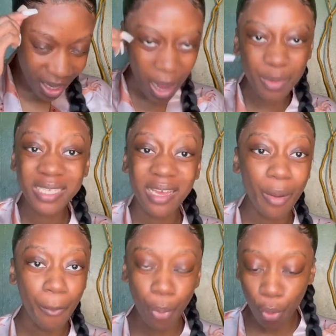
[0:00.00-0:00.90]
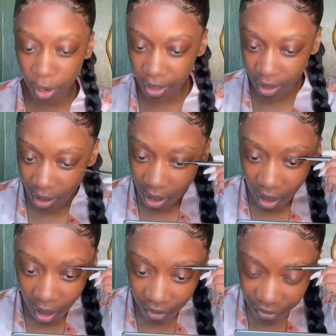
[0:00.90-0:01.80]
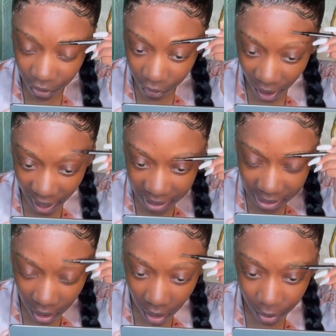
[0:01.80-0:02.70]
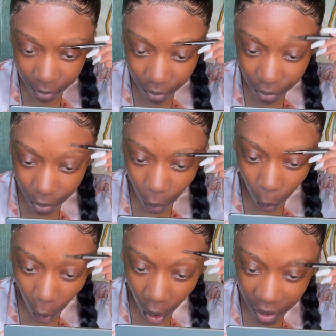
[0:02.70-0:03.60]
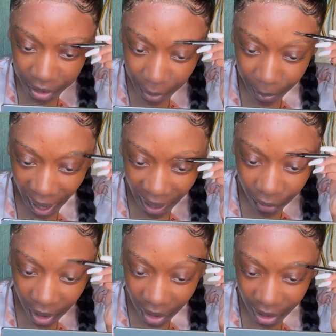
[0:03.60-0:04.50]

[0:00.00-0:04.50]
I was kind of bored of the grass wall in the background.